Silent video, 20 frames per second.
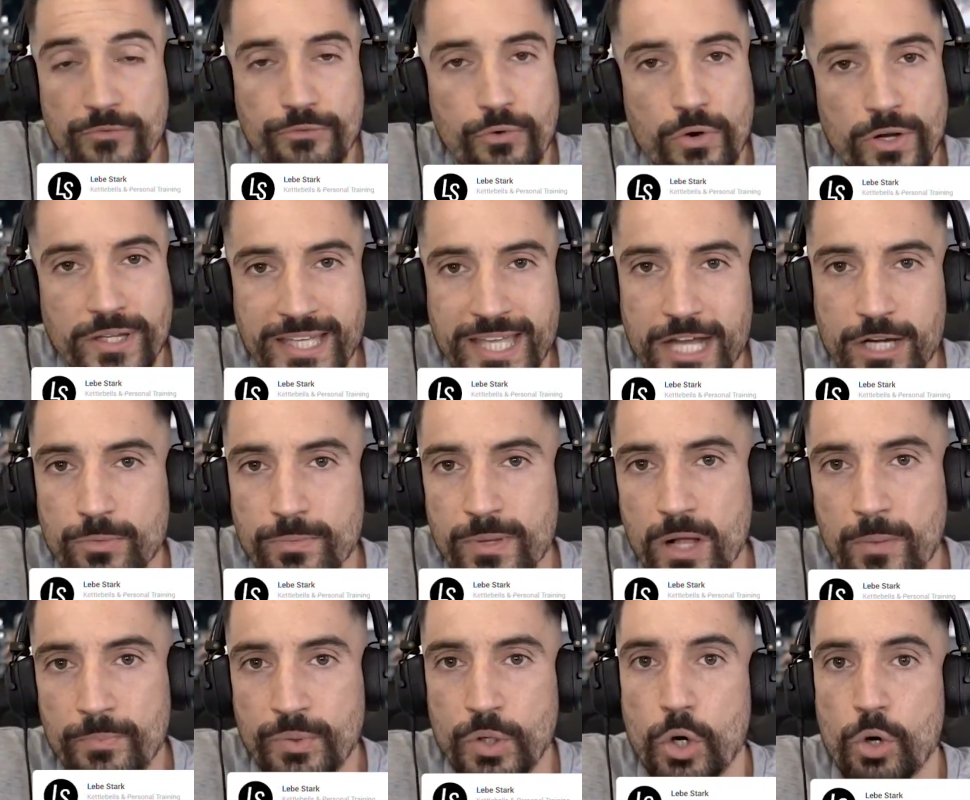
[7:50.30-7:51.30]
for a
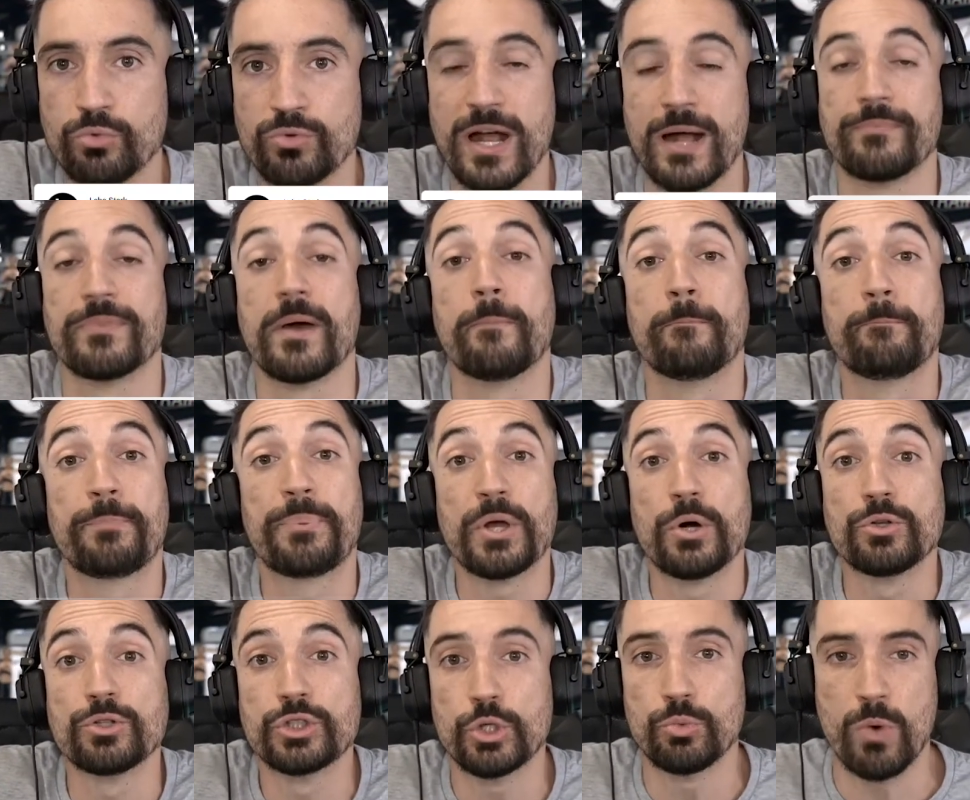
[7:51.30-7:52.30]
kettlebell program that
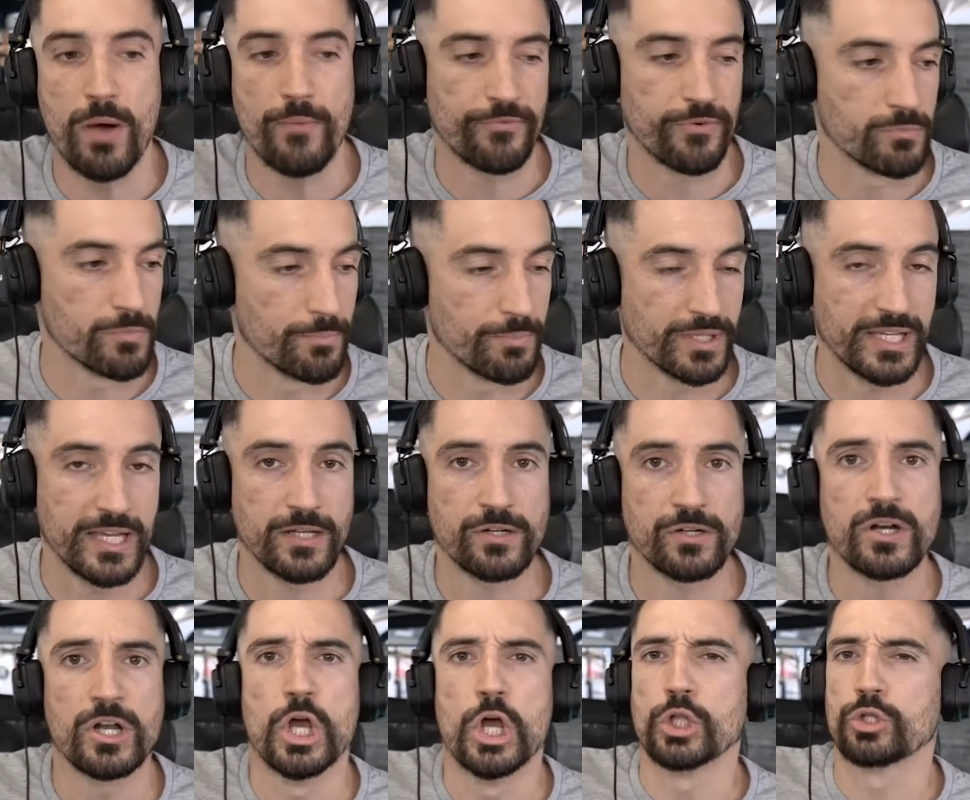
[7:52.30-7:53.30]
builds you up from a
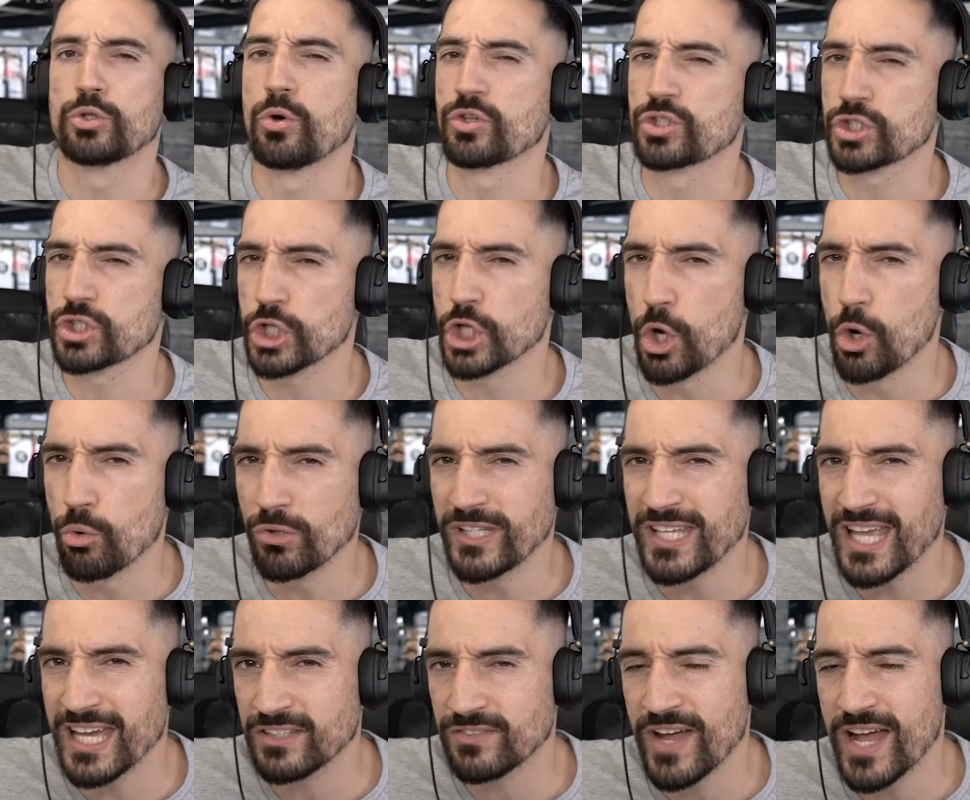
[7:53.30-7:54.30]
beginner to a
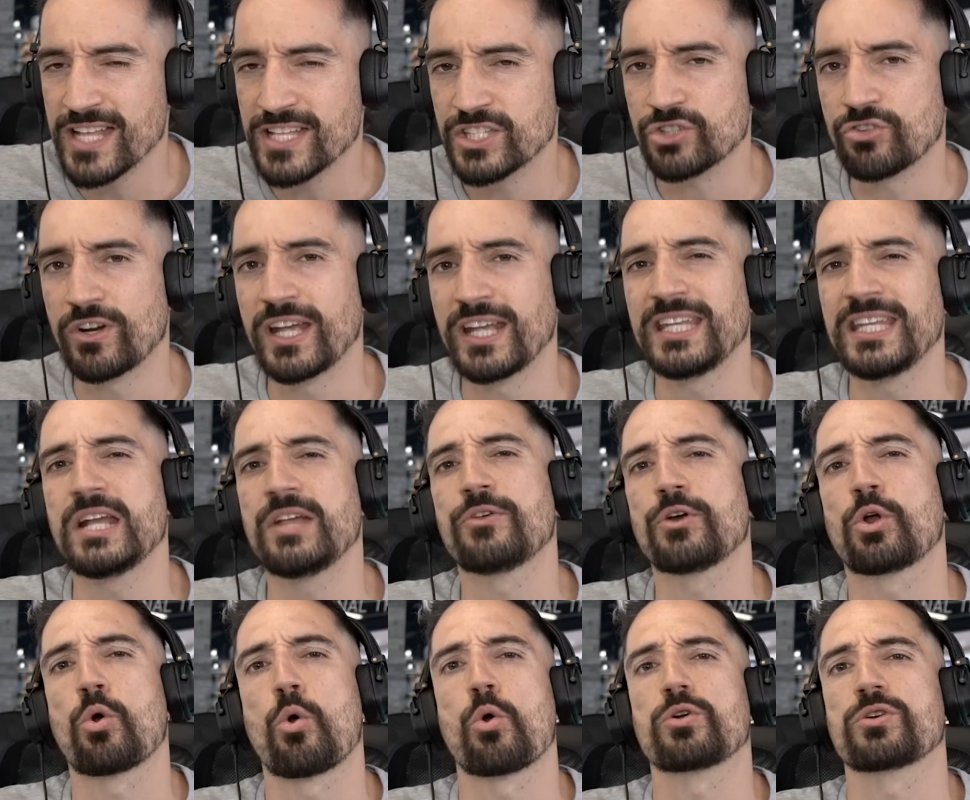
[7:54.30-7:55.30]
slowly advanced trainee
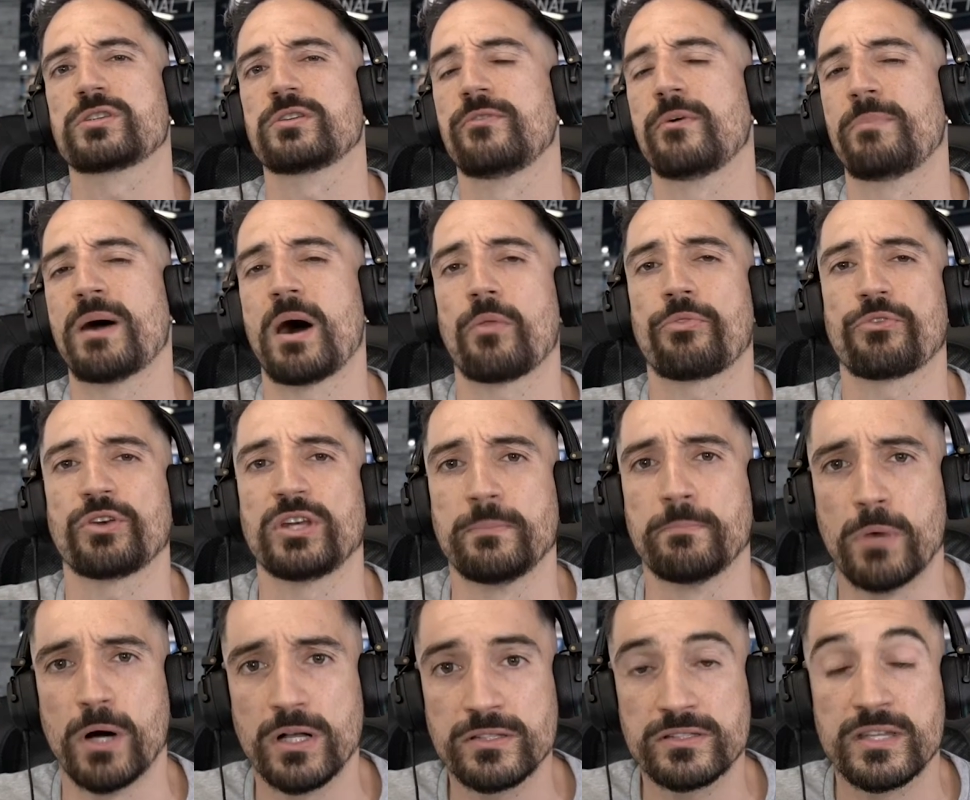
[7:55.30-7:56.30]
in the course of about
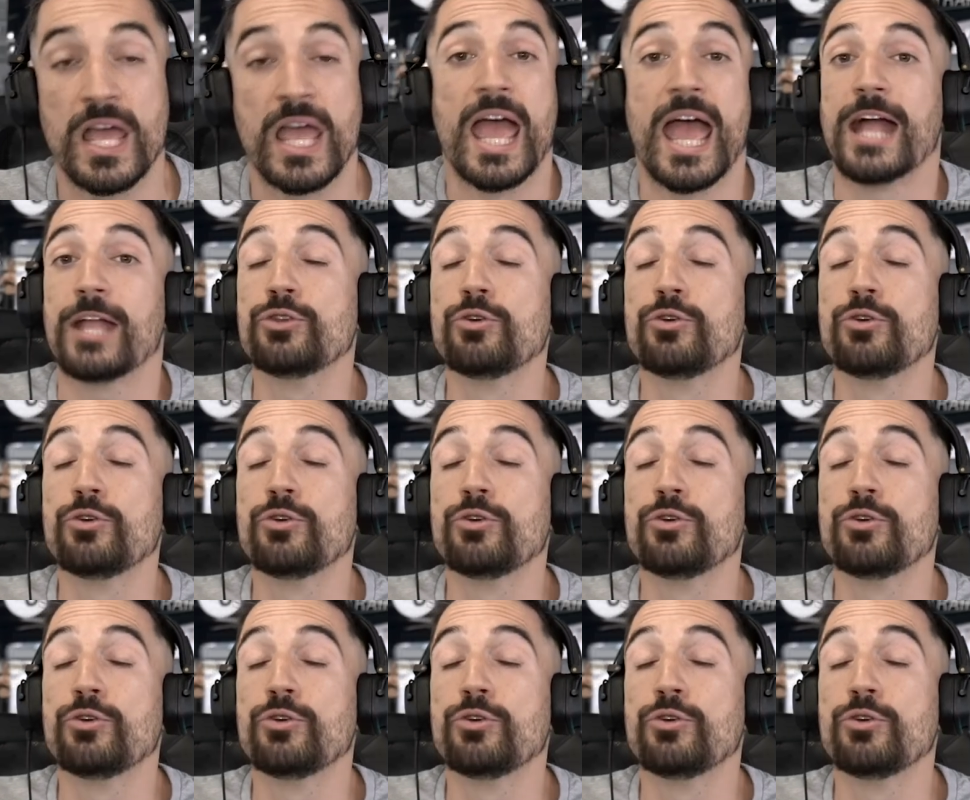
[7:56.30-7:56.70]
3 months,